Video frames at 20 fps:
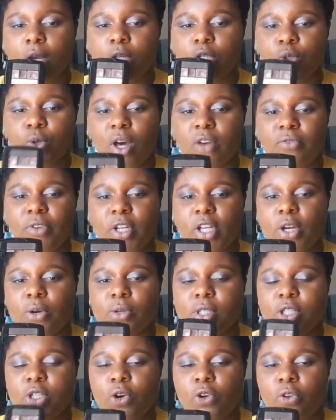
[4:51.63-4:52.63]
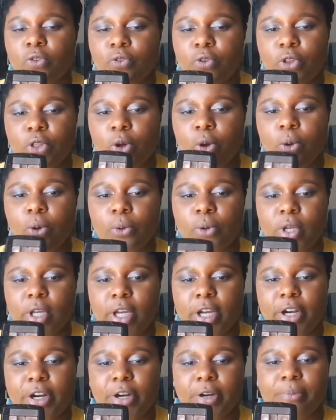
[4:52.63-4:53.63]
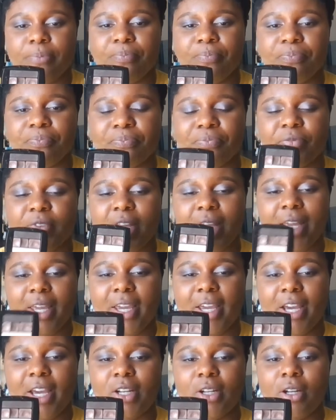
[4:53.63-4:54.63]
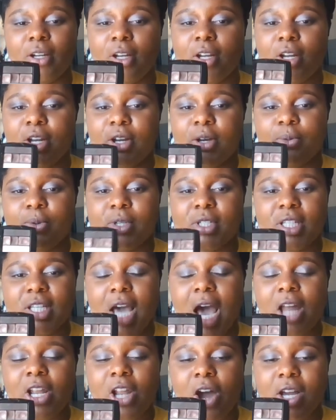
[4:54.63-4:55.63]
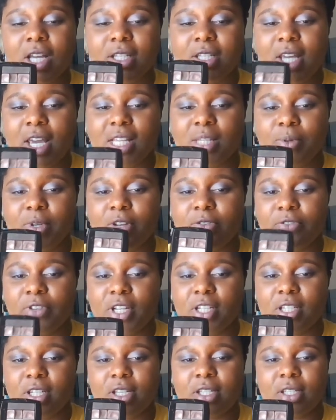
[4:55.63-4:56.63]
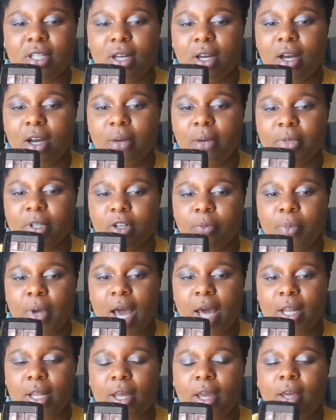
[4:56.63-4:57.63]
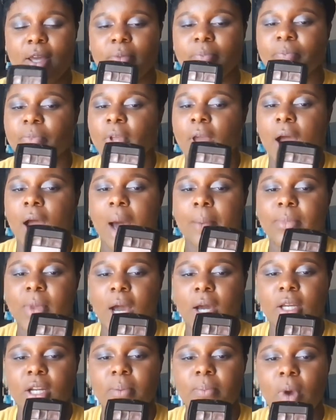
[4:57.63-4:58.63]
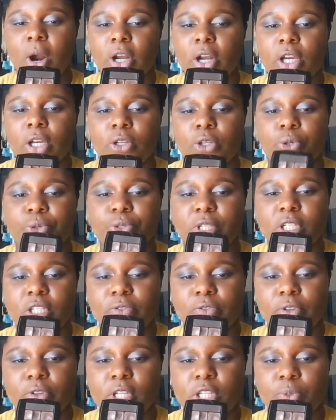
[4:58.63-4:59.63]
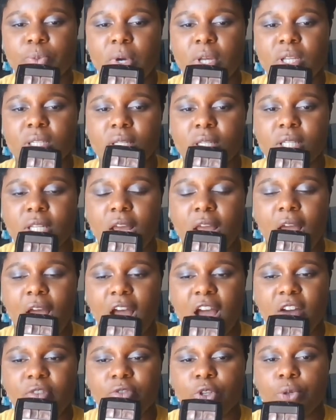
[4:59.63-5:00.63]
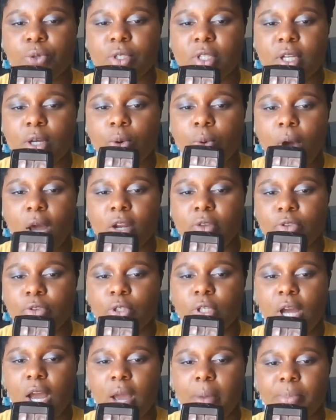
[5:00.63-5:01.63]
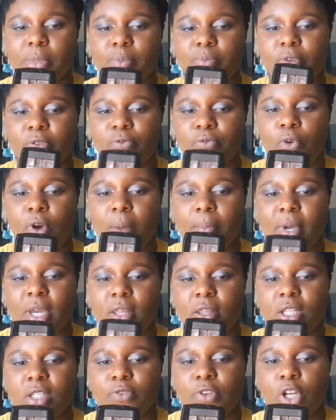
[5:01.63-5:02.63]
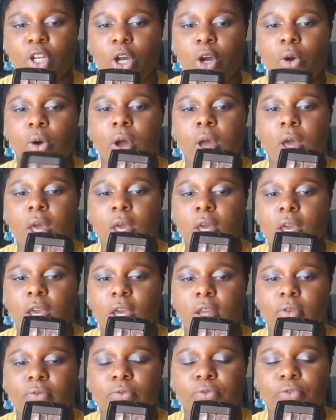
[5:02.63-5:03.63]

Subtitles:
12 videos in total for the whole year, and we'll see how long it takes me to finish this little palette. I'm not going to mark usage for this one since I have used it quite a few times before I'm making this video. In